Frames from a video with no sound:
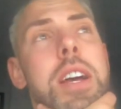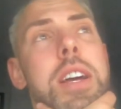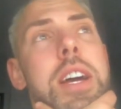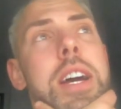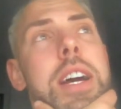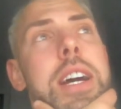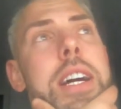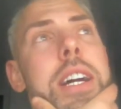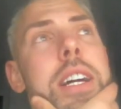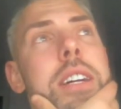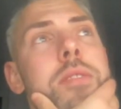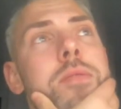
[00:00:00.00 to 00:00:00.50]

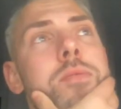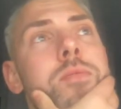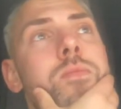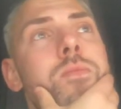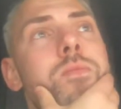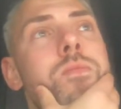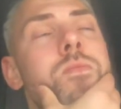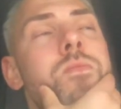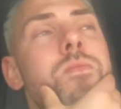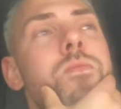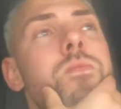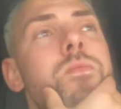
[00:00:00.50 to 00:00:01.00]

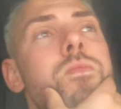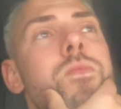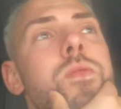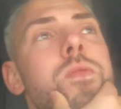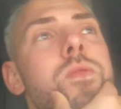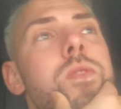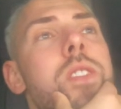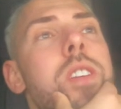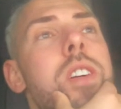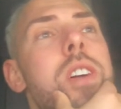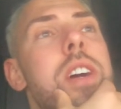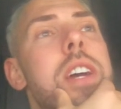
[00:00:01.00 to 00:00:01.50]
I'm
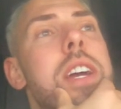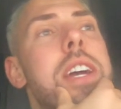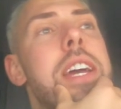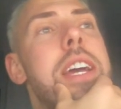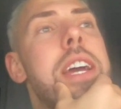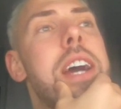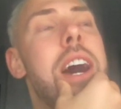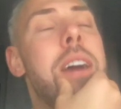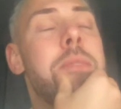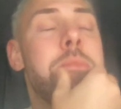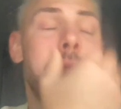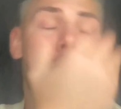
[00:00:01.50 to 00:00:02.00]

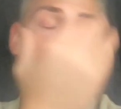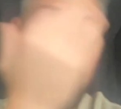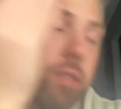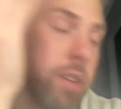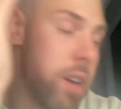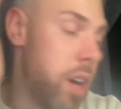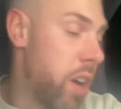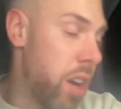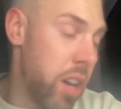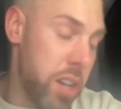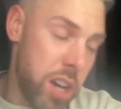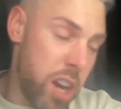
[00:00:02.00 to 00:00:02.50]
sorry,
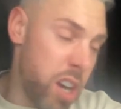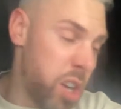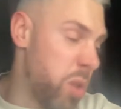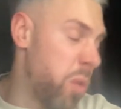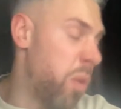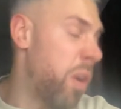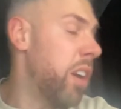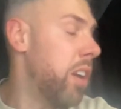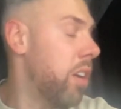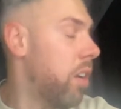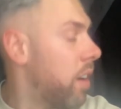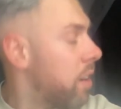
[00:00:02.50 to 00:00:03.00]
I
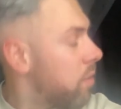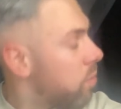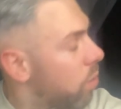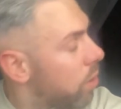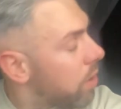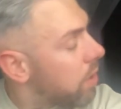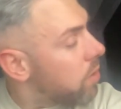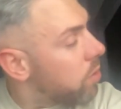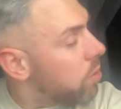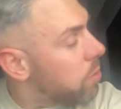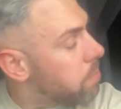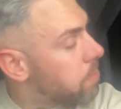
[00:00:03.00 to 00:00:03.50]
quite like
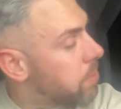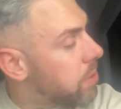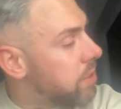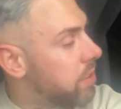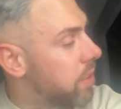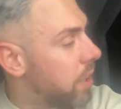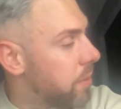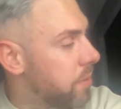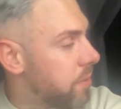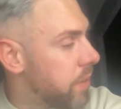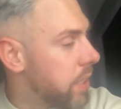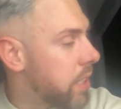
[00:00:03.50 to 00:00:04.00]
Ryan Longman.
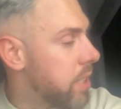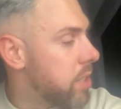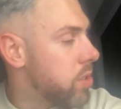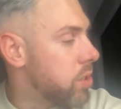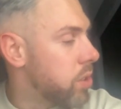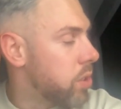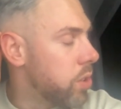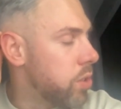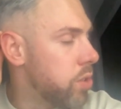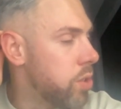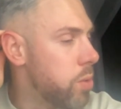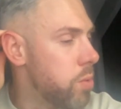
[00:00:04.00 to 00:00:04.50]
I think he's a
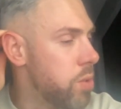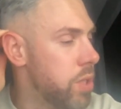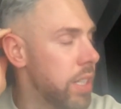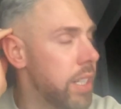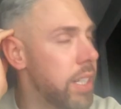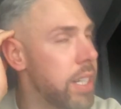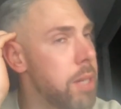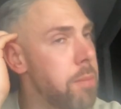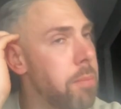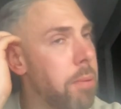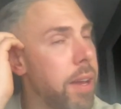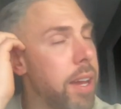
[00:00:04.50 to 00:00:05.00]
good
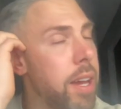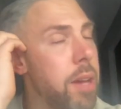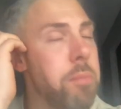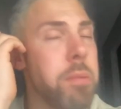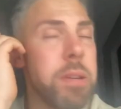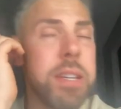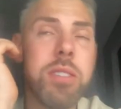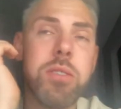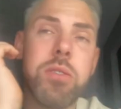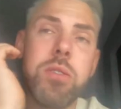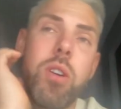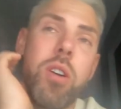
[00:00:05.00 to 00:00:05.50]
utility player,
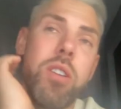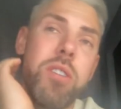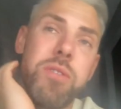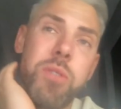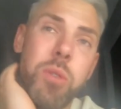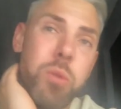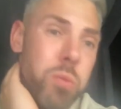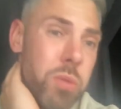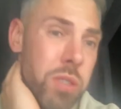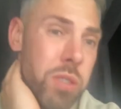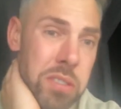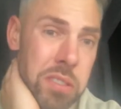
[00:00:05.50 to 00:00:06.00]
but he's not a
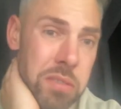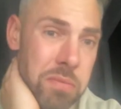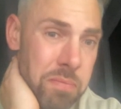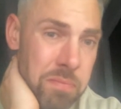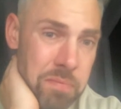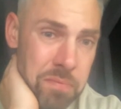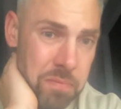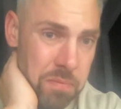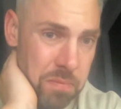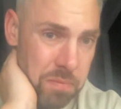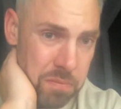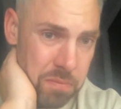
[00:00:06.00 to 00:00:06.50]
forward.
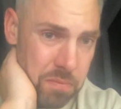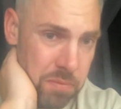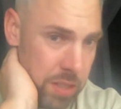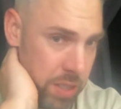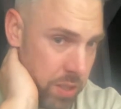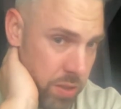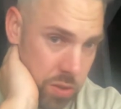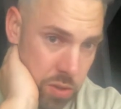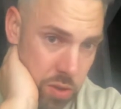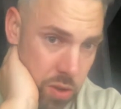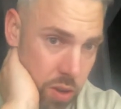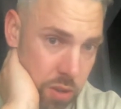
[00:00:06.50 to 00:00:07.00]

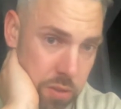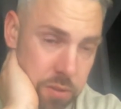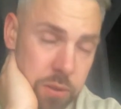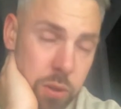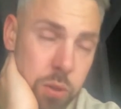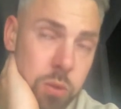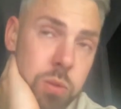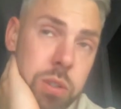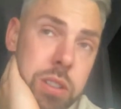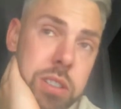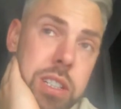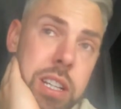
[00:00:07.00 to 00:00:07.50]
He's not a
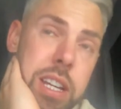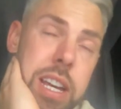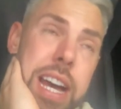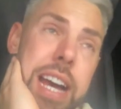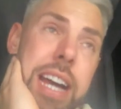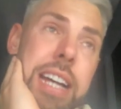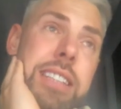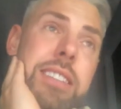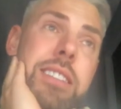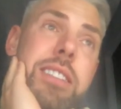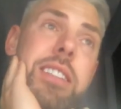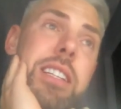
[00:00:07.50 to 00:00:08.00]
forward,
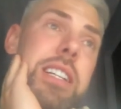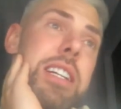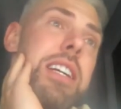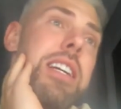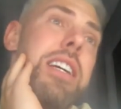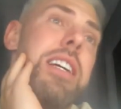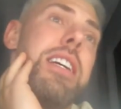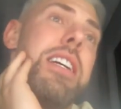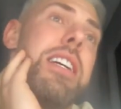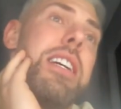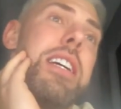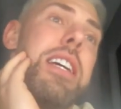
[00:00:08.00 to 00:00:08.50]
and
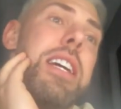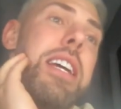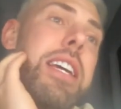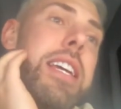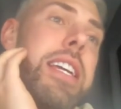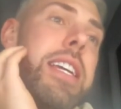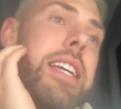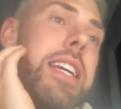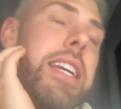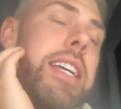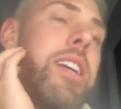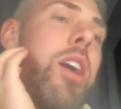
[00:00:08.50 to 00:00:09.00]

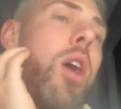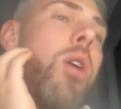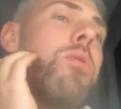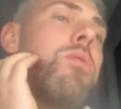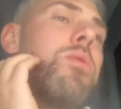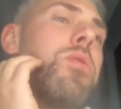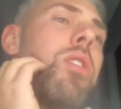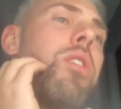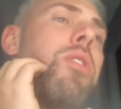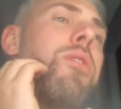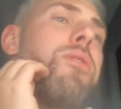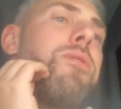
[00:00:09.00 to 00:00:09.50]
he
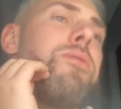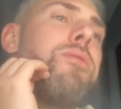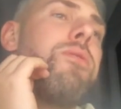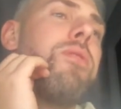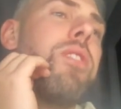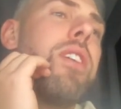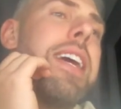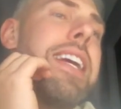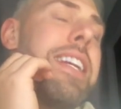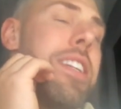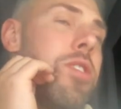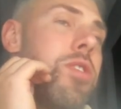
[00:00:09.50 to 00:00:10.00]
goes off
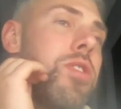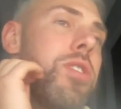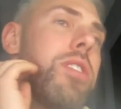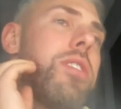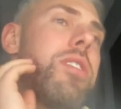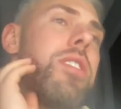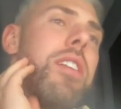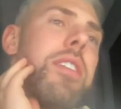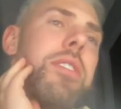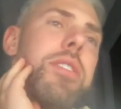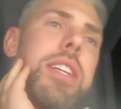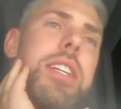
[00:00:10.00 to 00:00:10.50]

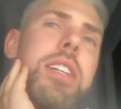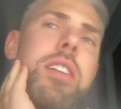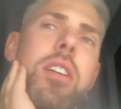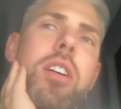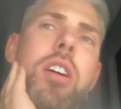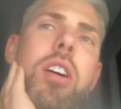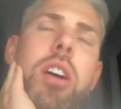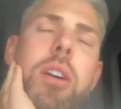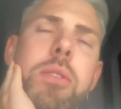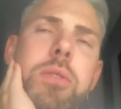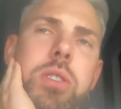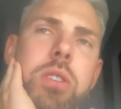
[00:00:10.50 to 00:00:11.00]
injured, I think, at
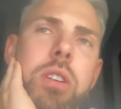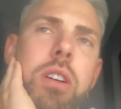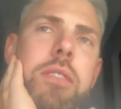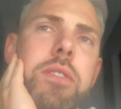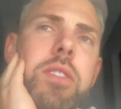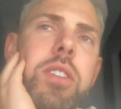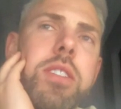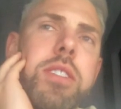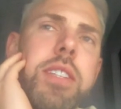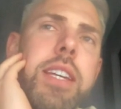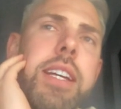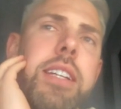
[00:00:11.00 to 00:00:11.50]
half time
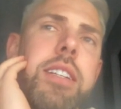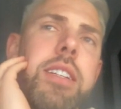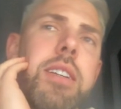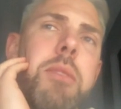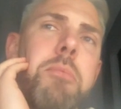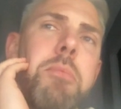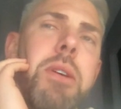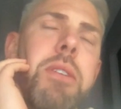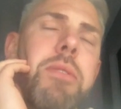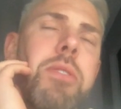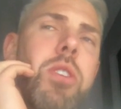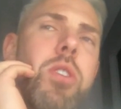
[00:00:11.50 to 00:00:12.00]
because he had a
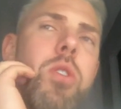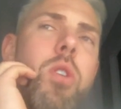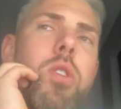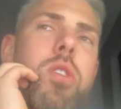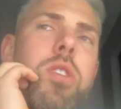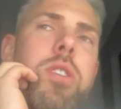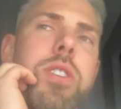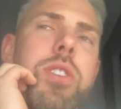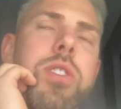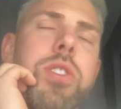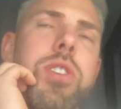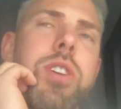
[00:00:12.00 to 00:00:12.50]
bit of a knock
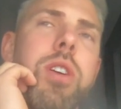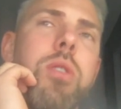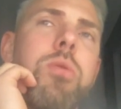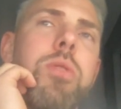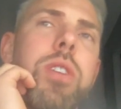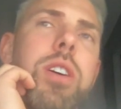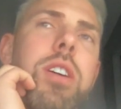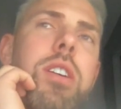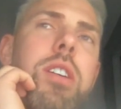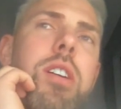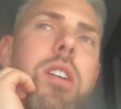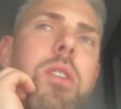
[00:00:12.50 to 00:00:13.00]
on his
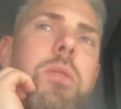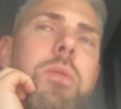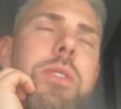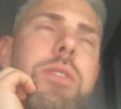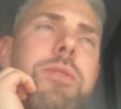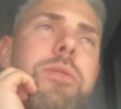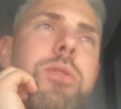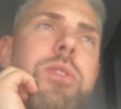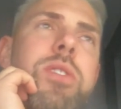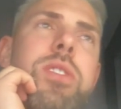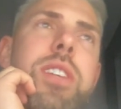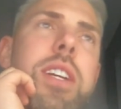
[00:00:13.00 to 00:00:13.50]
shoulder halfway
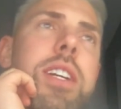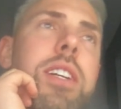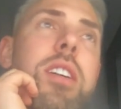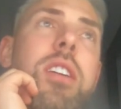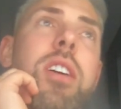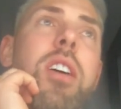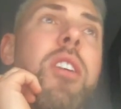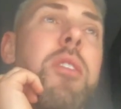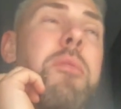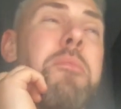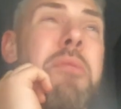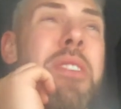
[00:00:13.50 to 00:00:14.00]
through the second
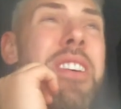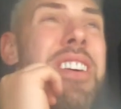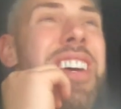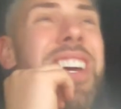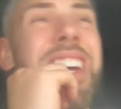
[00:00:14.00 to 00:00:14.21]
half. But